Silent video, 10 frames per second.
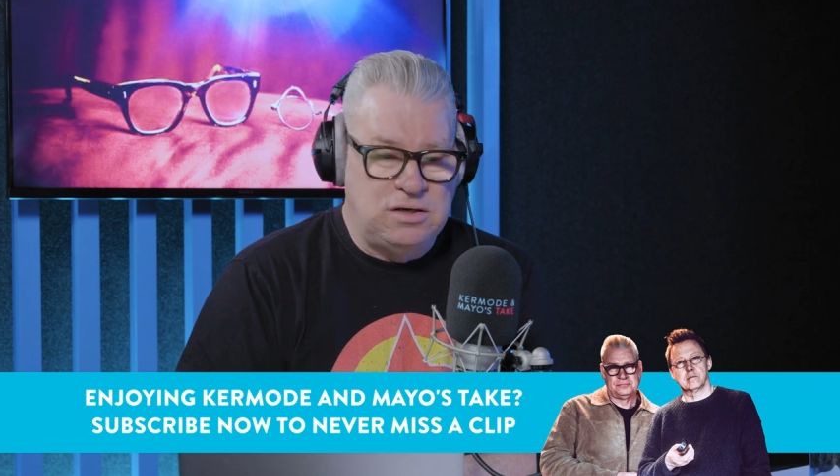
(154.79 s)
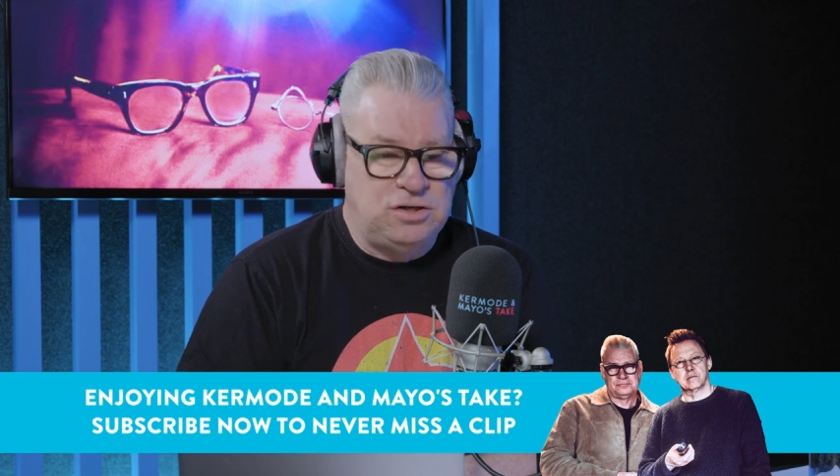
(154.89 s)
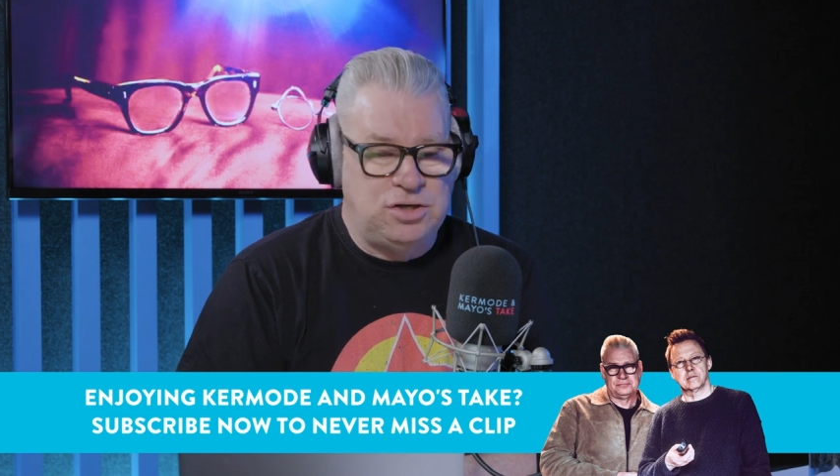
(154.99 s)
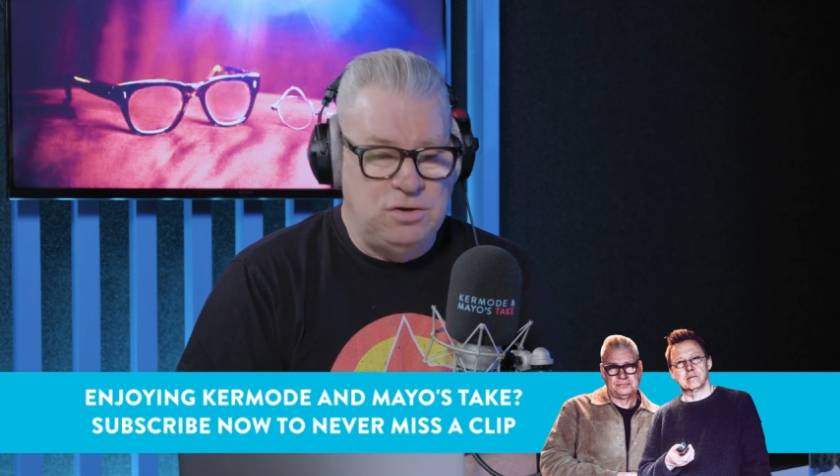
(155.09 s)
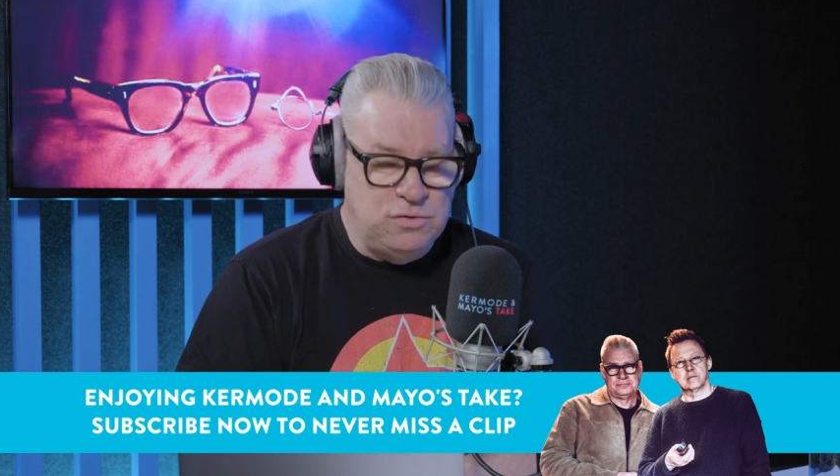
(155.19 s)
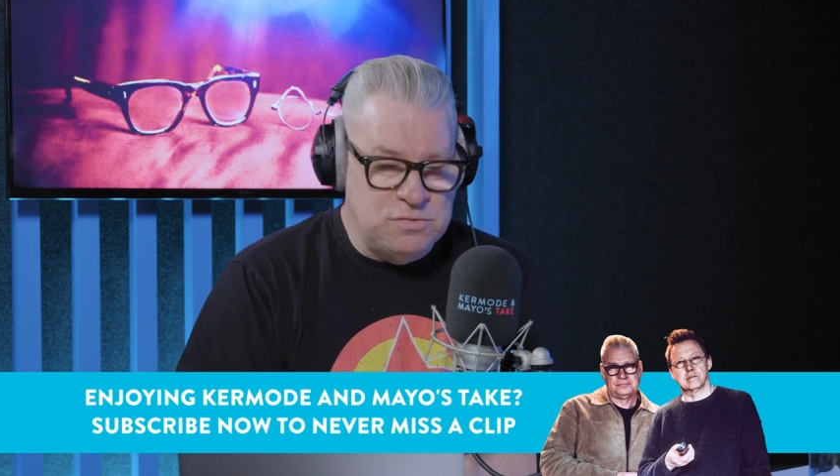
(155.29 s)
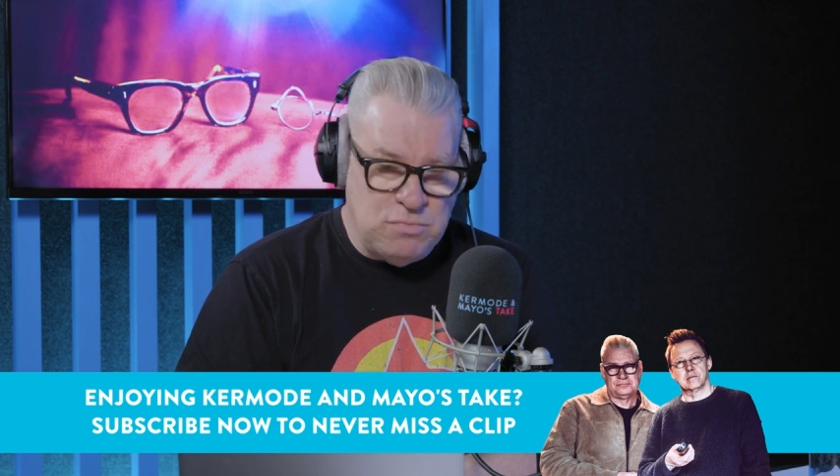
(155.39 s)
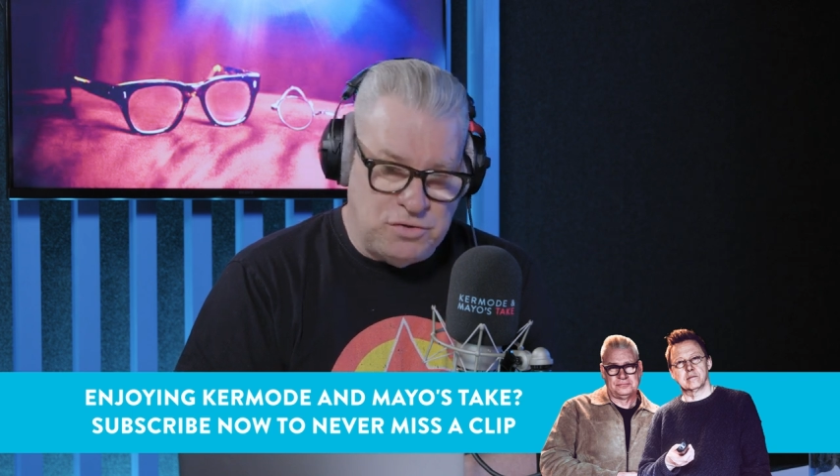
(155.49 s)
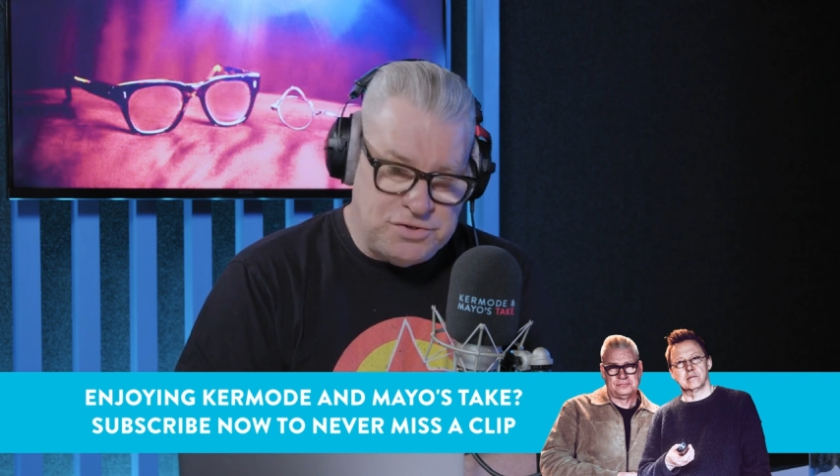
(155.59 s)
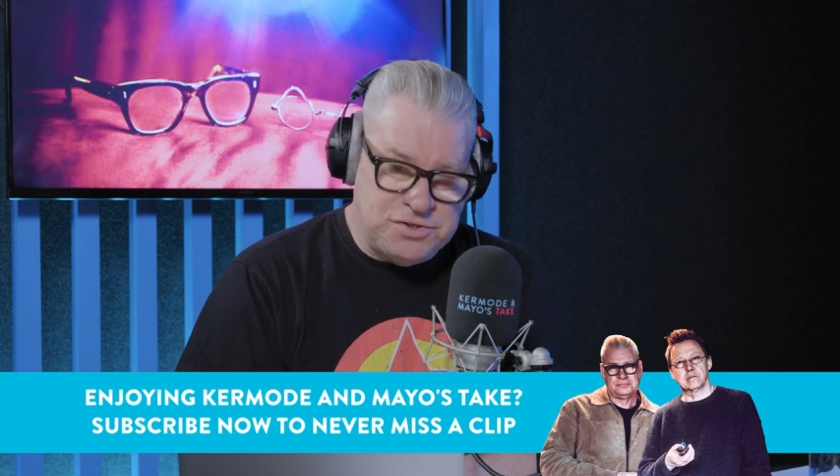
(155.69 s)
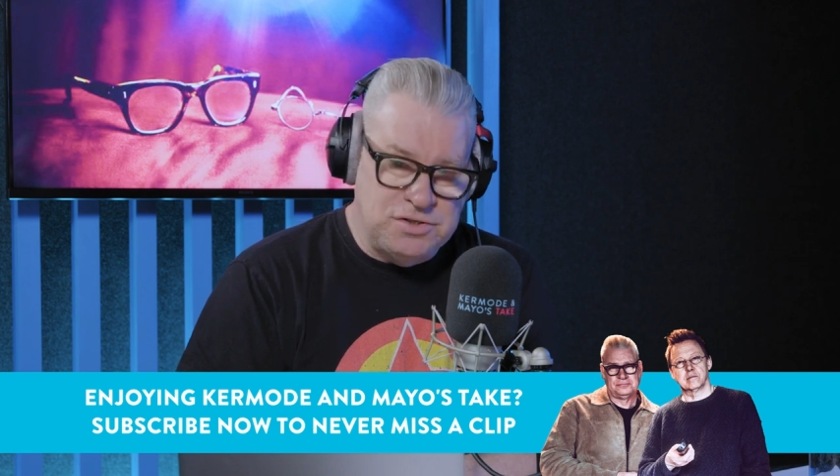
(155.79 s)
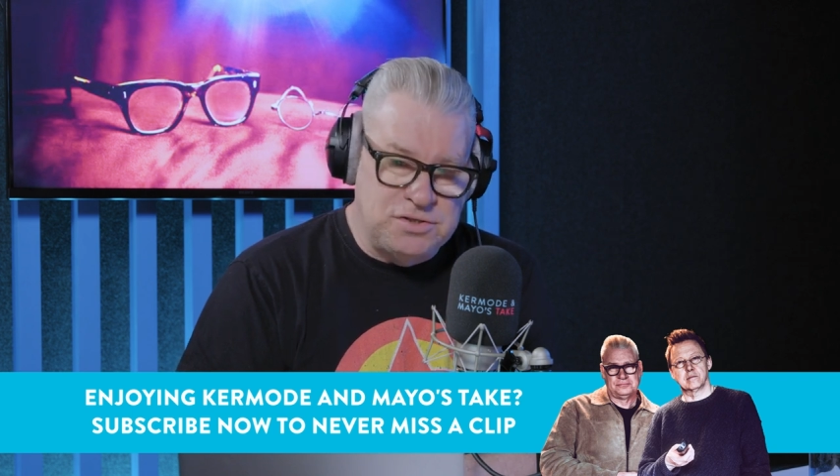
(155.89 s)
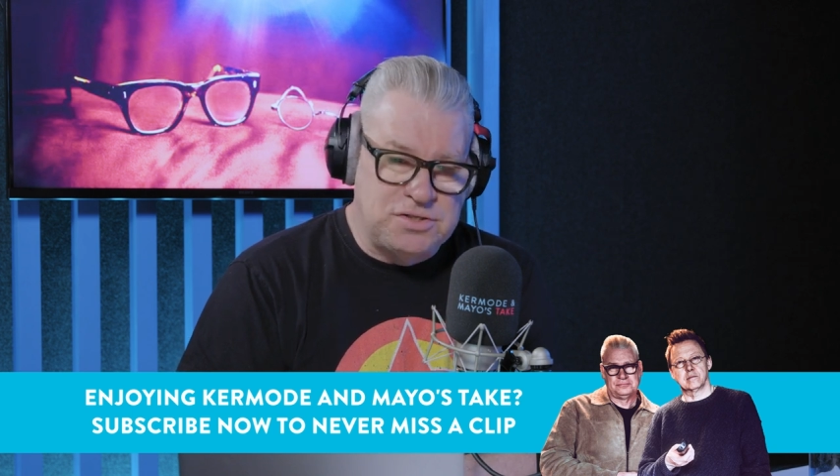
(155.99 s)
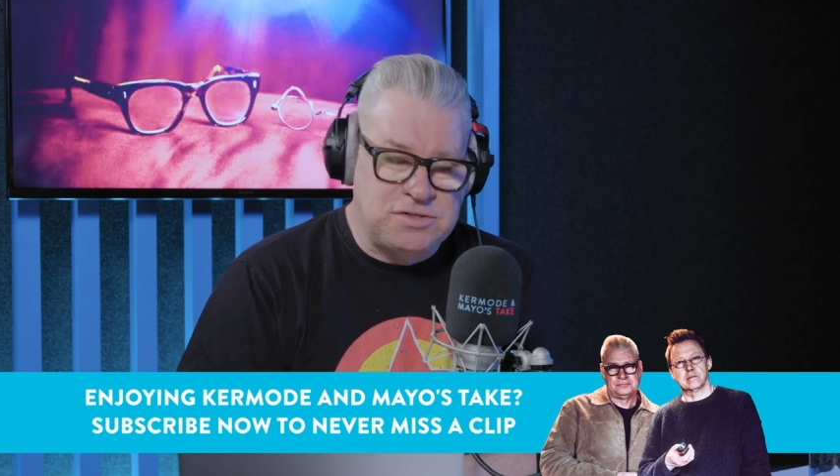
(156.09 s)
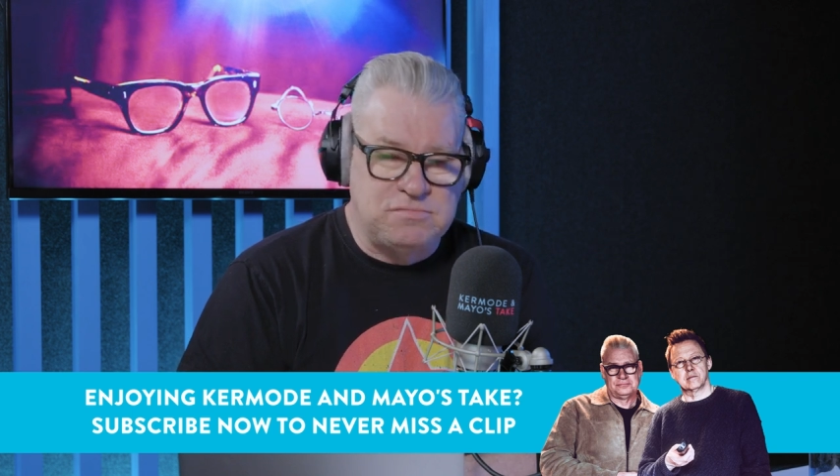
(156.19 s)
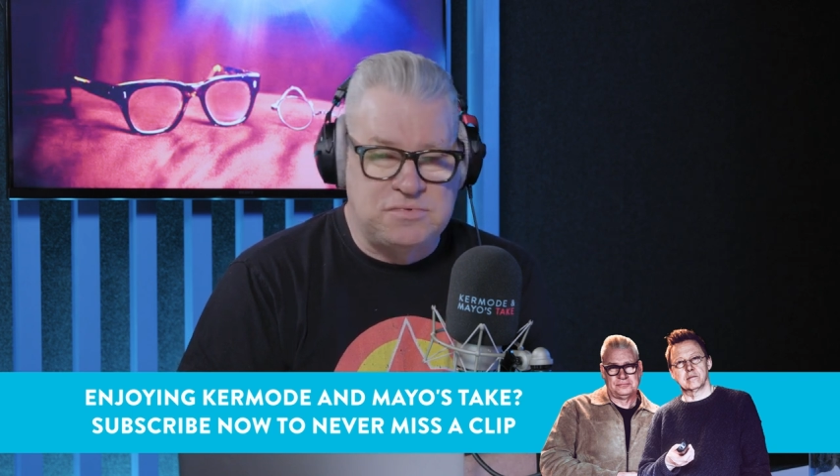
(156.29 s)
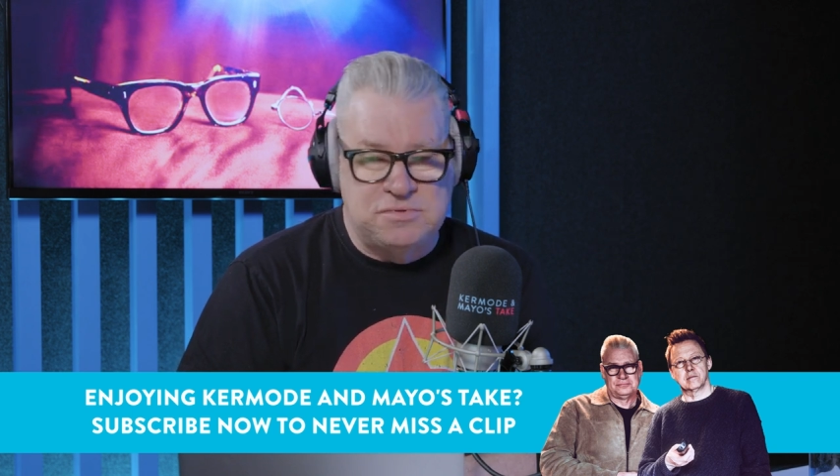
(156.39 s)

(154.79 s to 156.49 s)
huge monsters,